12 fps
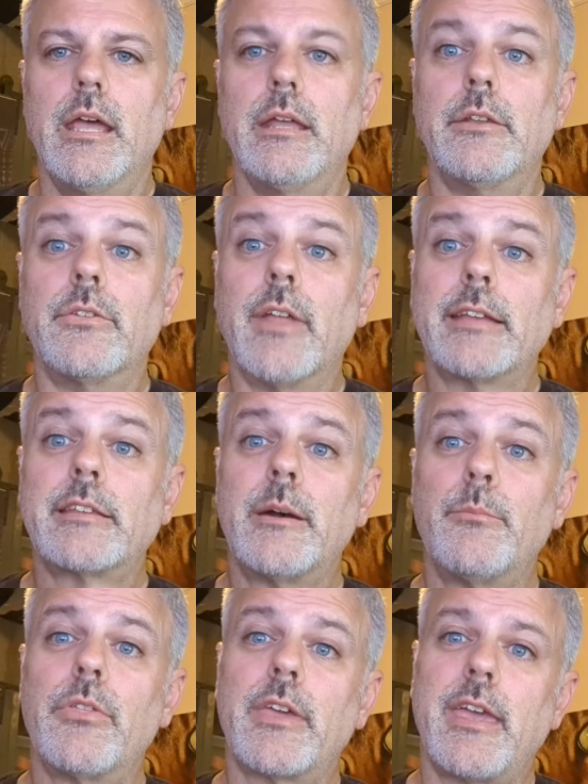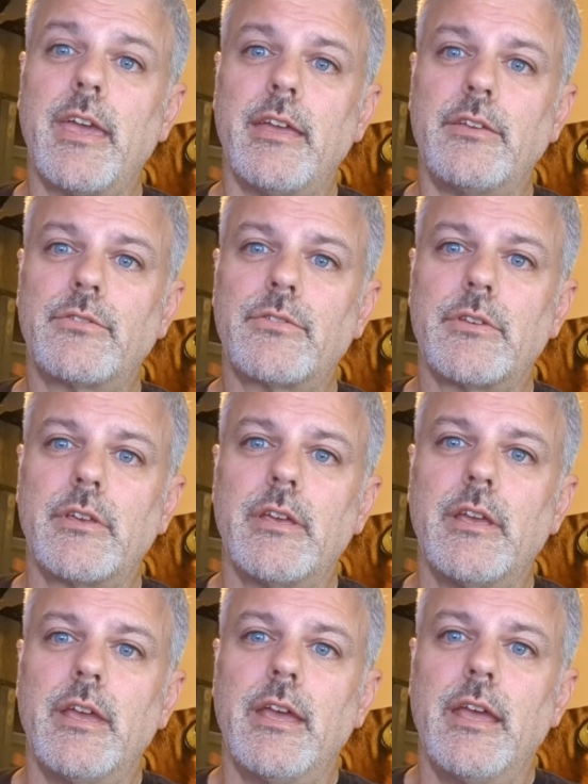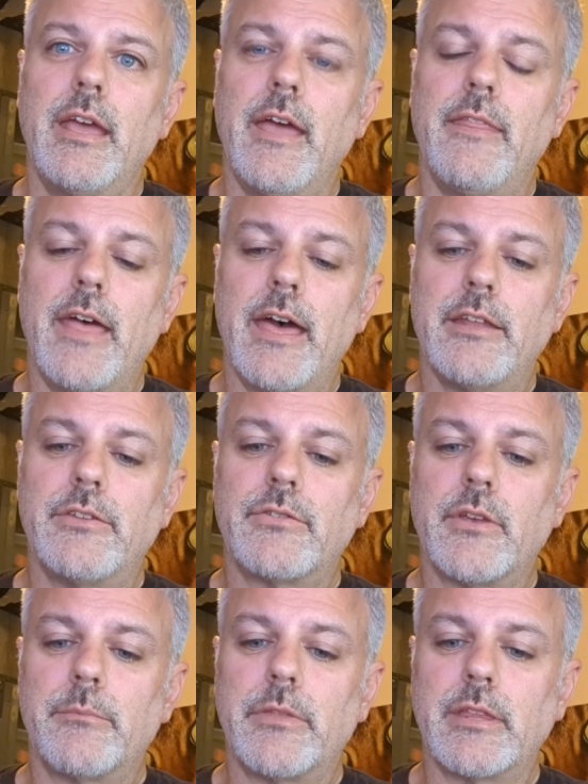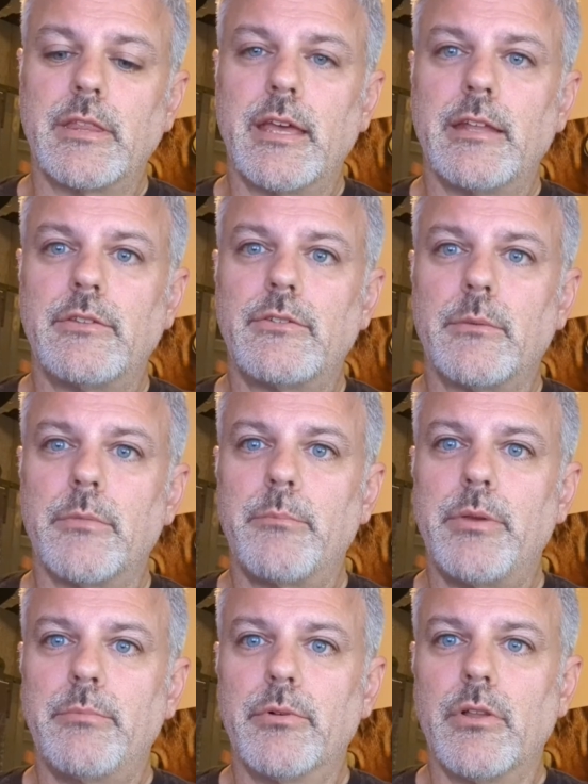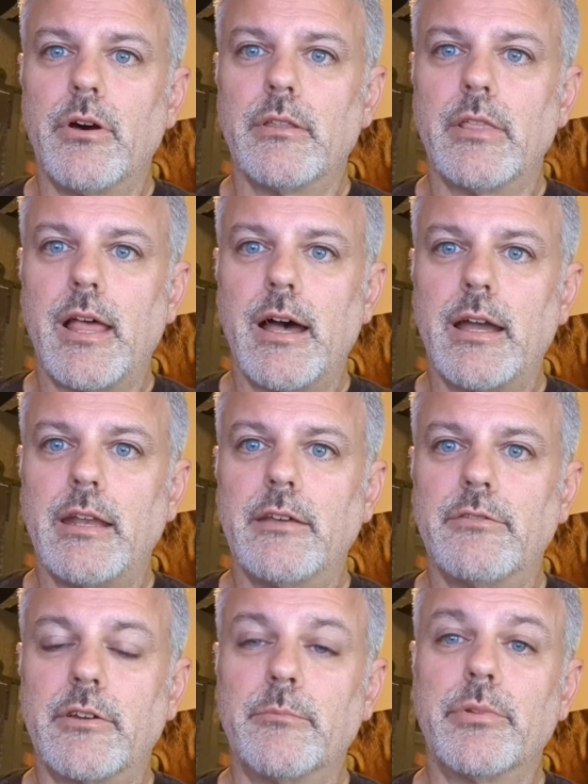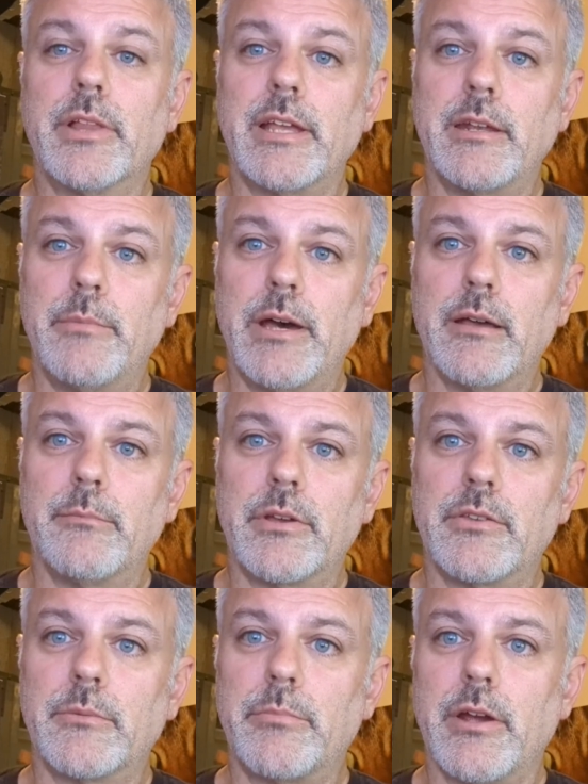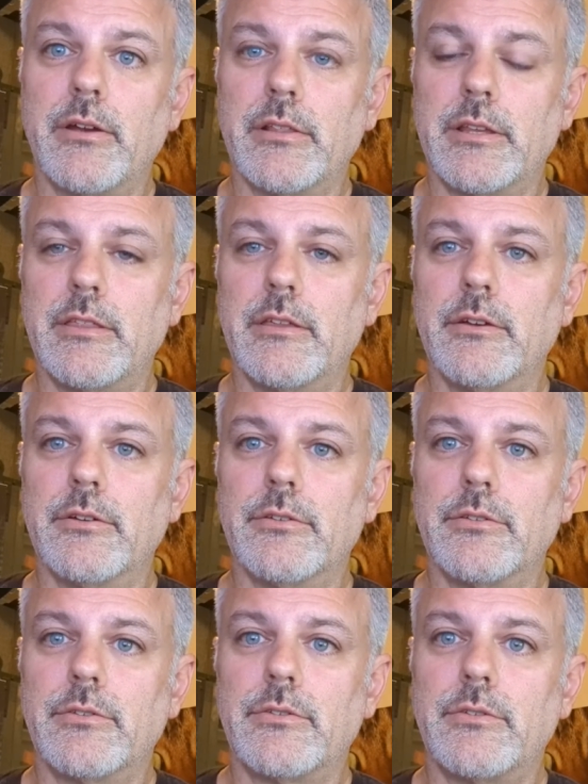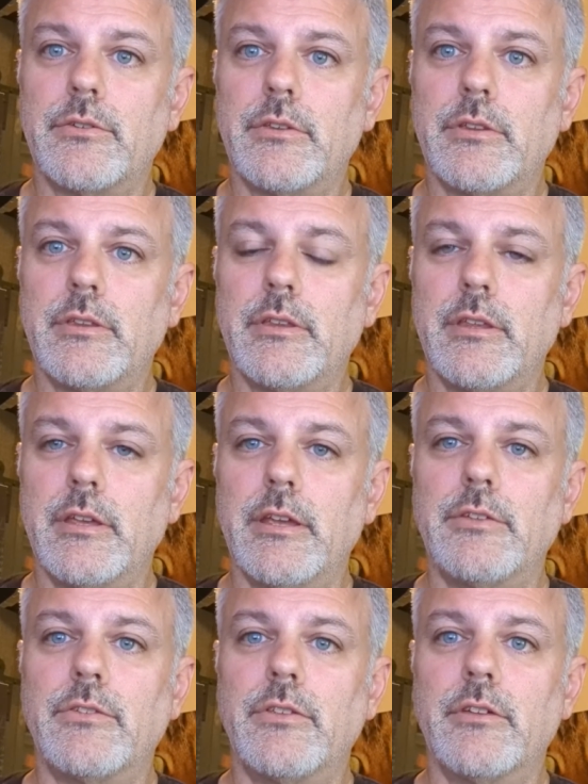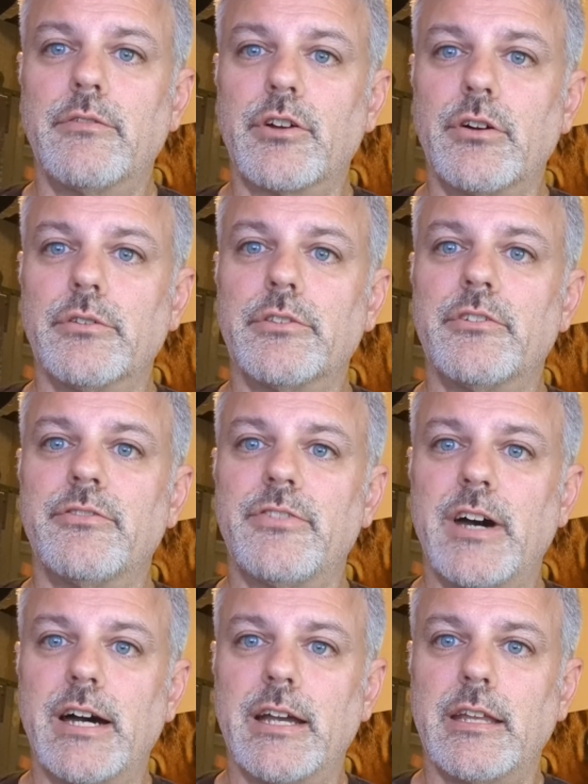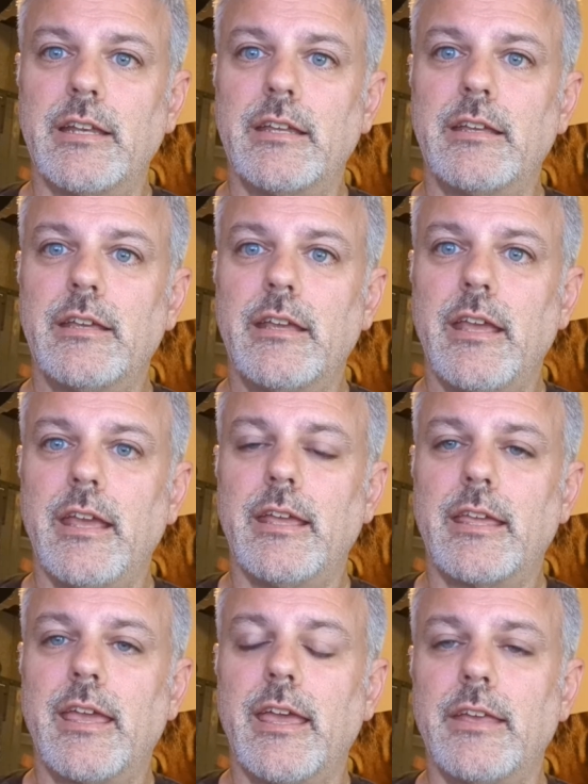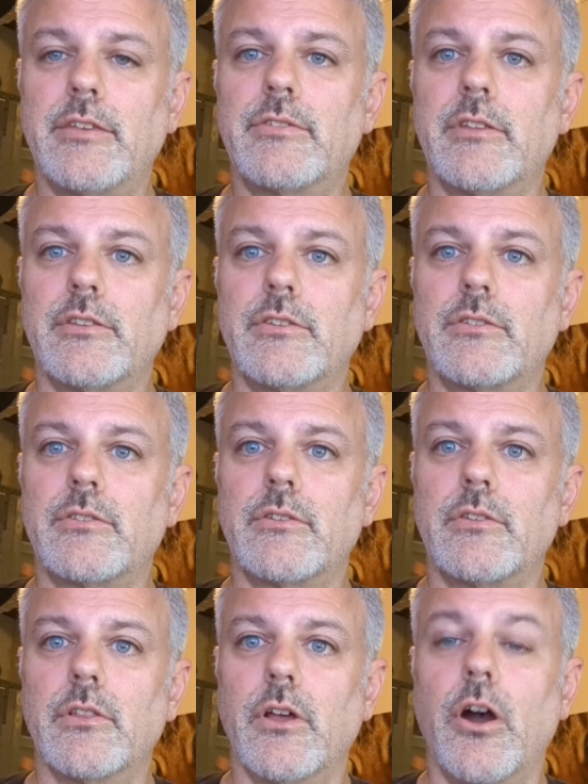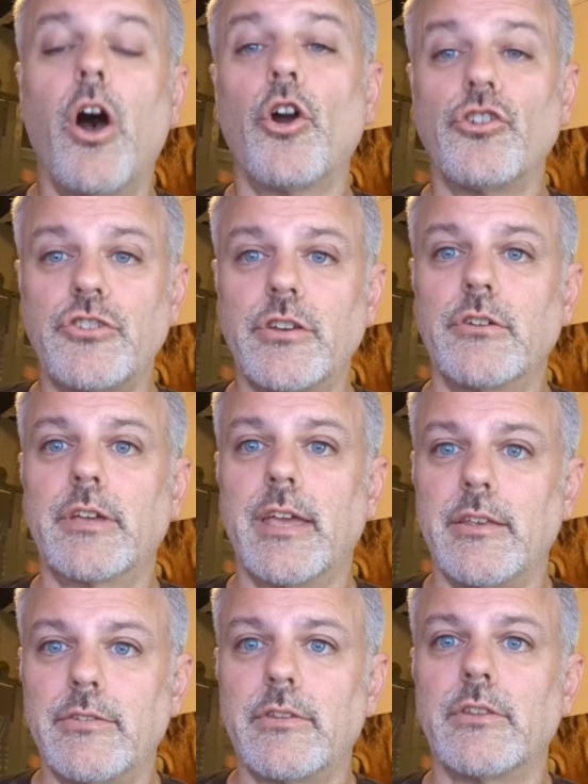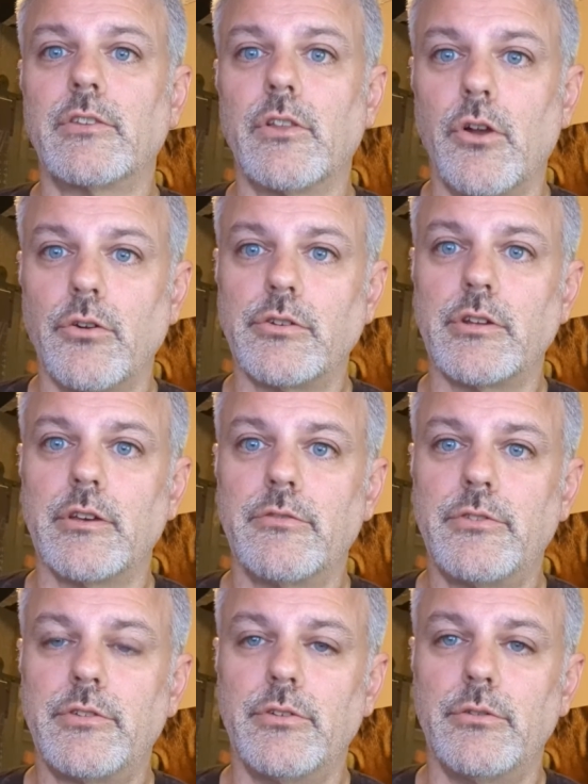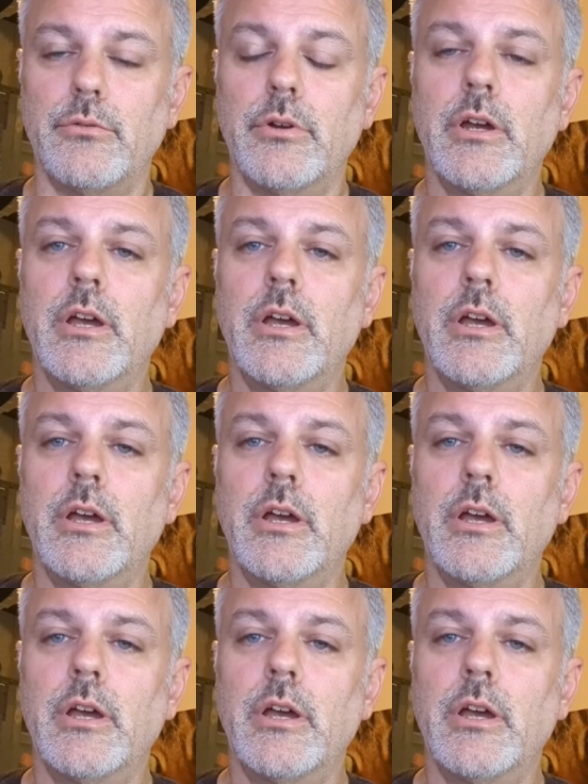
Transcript: It does not come with a case. And that is something that some of the people online have complained about, because apparently it's difficult to find a case that's a hard shell case that's large enough to